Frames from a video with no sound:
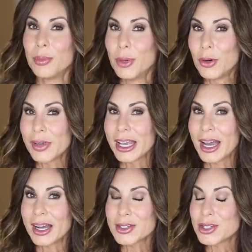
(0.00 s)
Moving
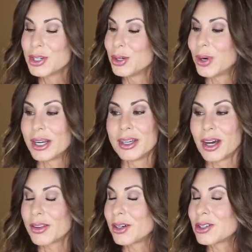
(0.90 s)
on to
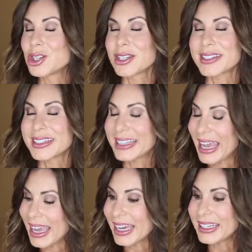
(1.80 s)
another just
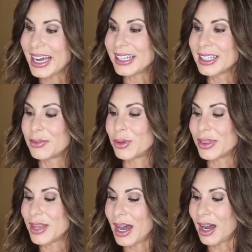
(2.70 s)
cannot live
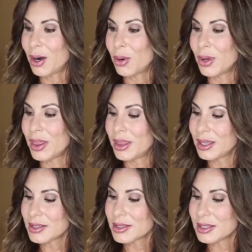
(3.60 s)
without.
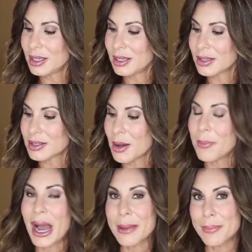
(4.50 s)
This is
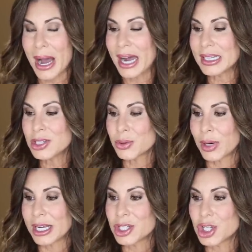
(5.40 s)
by Body
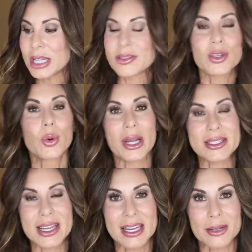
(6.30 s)
Drench. It's Quick
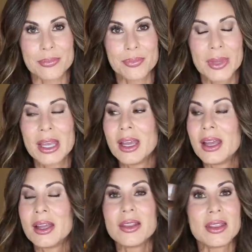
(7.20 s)
Tan.
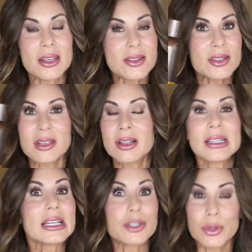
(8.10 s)
This
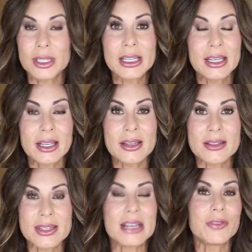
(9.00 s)
literally
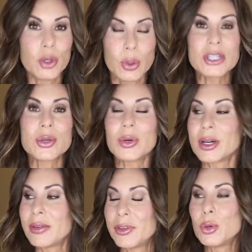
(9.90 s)
is, if you went to
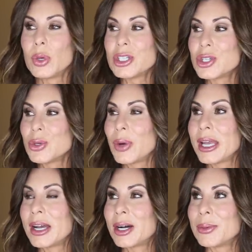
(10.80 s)

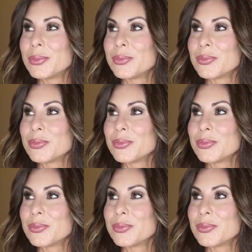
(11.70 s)
a